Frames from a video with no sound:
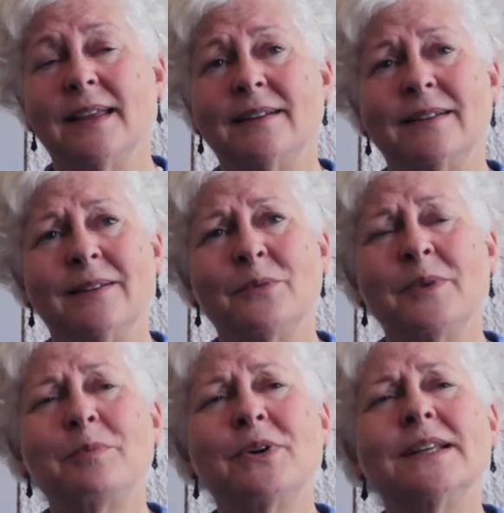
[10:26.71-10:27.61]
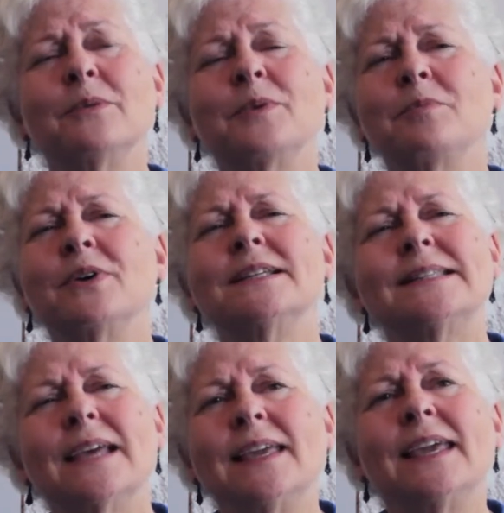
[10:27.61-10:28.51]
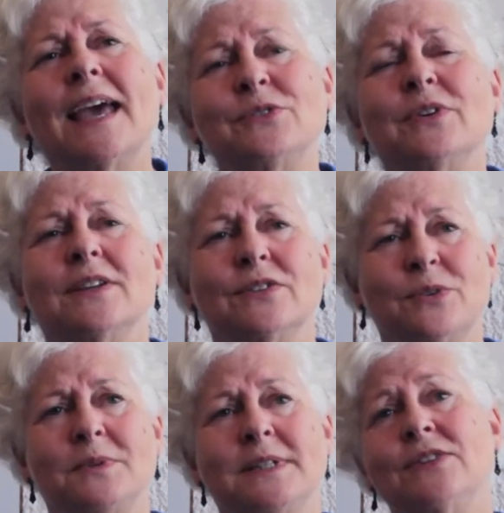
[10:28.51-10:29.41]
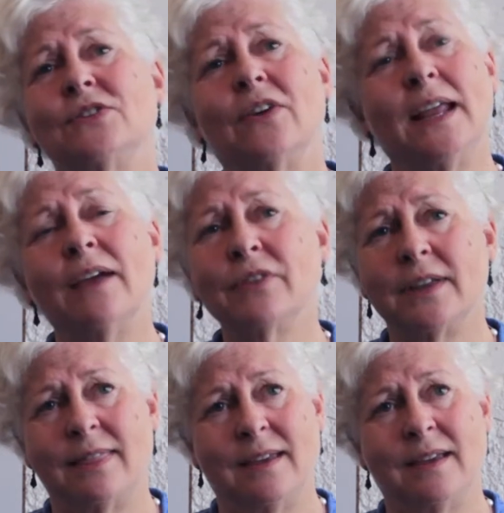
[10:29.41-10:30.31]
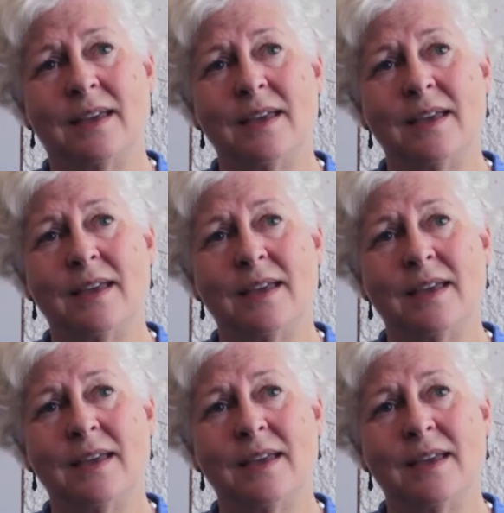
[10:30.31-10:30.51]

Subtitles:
that we put a psychiatric interpretation on everything,